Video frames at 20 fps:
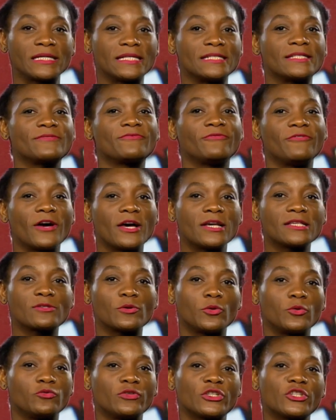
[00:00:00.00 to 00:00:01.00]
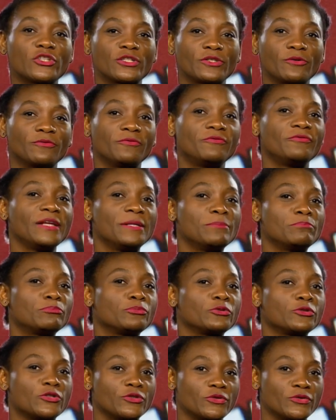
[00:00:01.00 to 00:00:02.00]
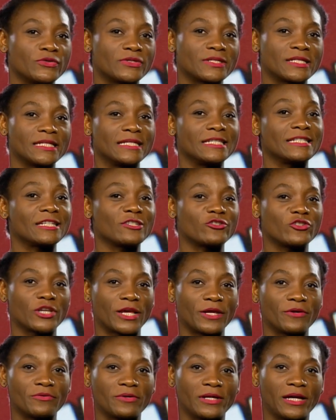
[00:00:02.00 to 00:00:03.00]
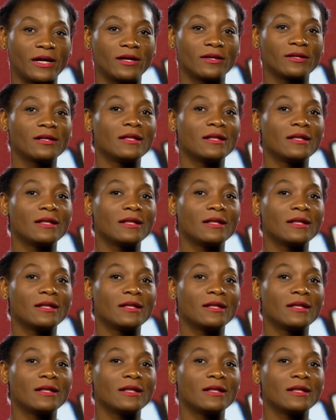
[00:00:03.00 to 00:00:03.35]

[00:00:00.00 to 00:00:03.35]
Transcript: its first original film produced in Nigeria,